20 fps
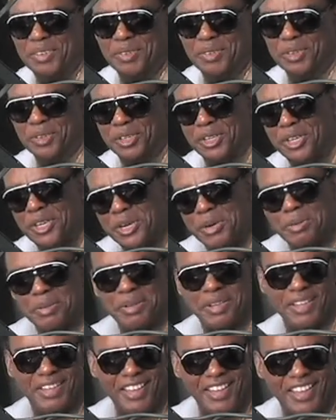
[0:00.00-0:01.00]
little
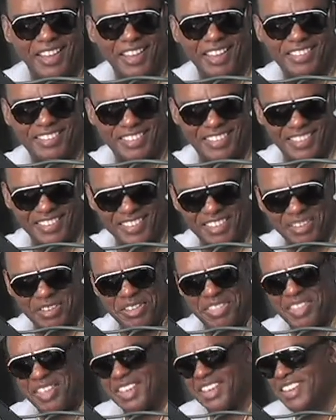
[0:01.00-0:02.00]
cupcakes and
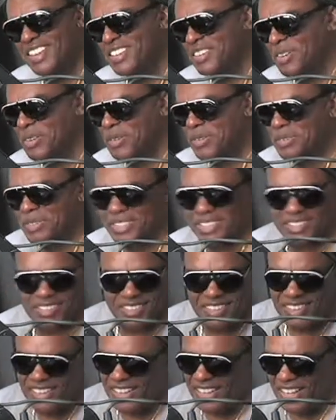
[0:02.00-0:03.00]
everything.
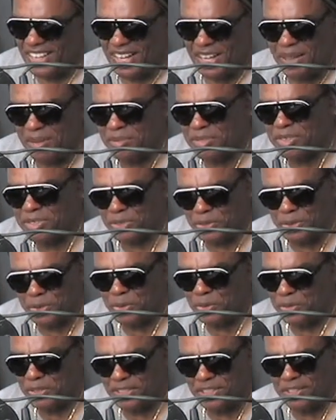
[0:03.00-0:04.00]
I'm
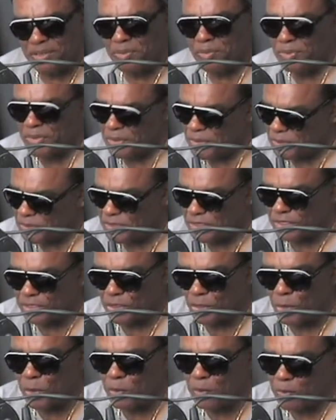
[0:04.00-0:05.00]
so
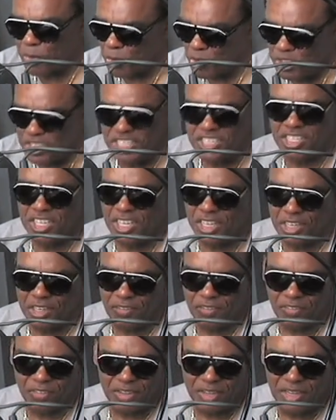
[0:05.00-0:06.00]
so appreciative
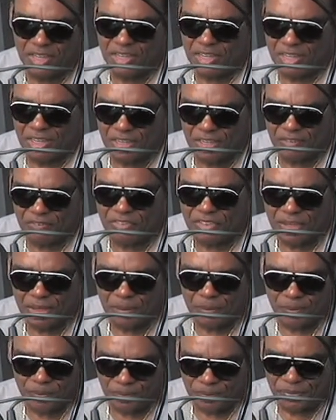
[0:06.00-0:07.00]
of
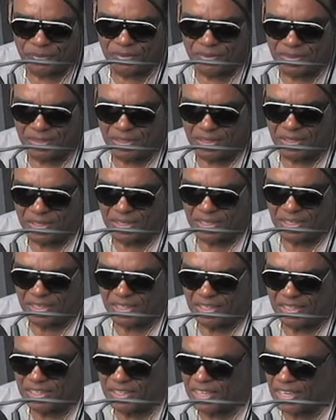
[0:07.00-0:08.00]
them.
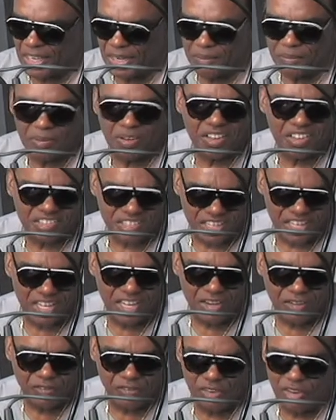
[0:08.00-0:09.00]
And God bless
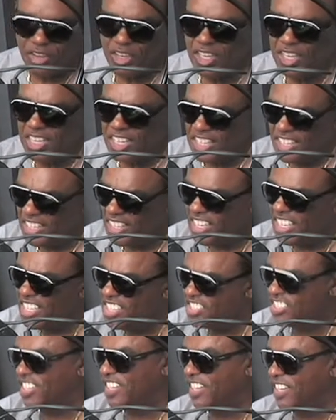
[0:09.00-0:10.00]

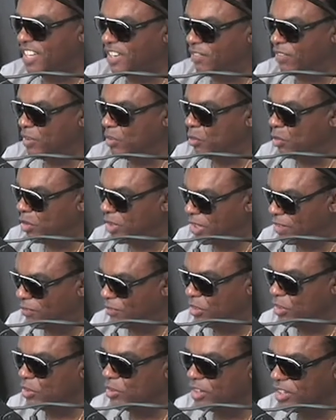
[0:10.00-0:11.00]
each and every one of
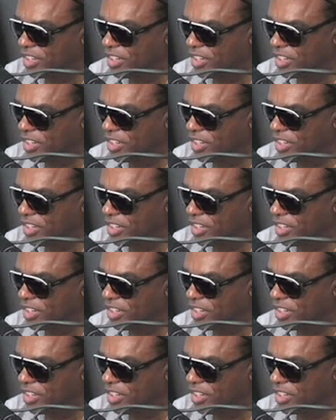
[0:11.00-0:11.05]
you to